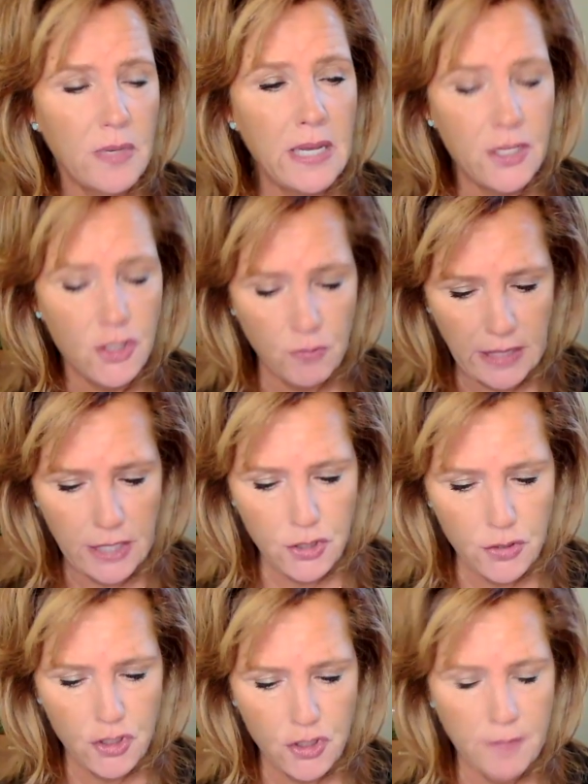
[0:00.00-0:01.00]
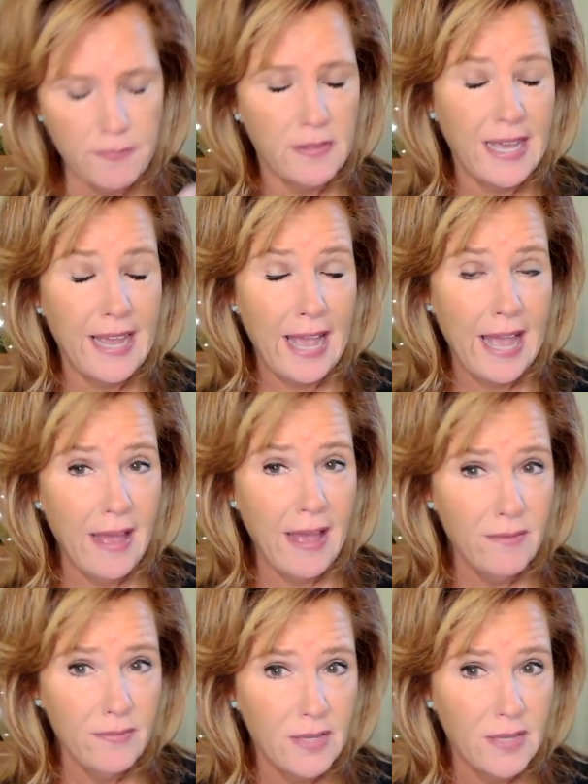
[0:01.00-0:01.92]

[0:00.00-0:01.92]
each relationship that they have.